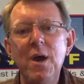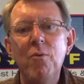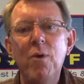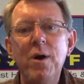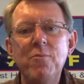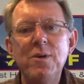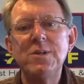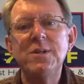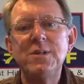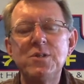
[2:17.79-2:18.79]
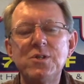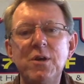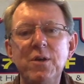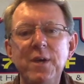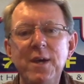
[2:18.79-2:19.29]
One wasn't
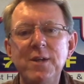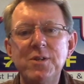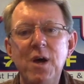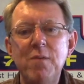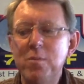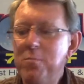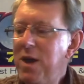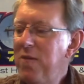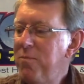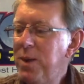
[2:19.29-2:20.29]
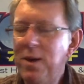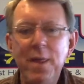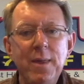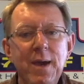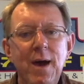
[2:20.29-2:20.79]
necessarily a hit song, but may have been
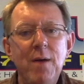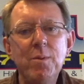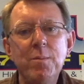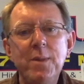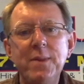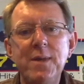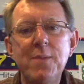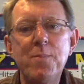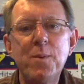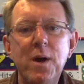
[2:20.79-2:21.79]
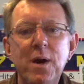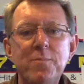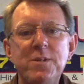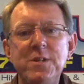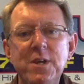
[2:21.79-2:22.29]
on the album that
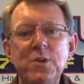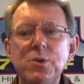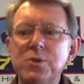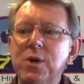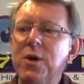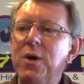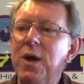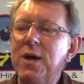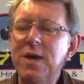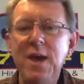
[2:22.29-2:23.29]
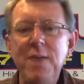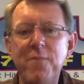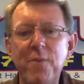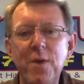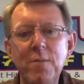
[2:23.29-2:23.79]
particular song came
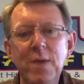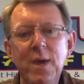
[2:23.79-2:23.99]
from.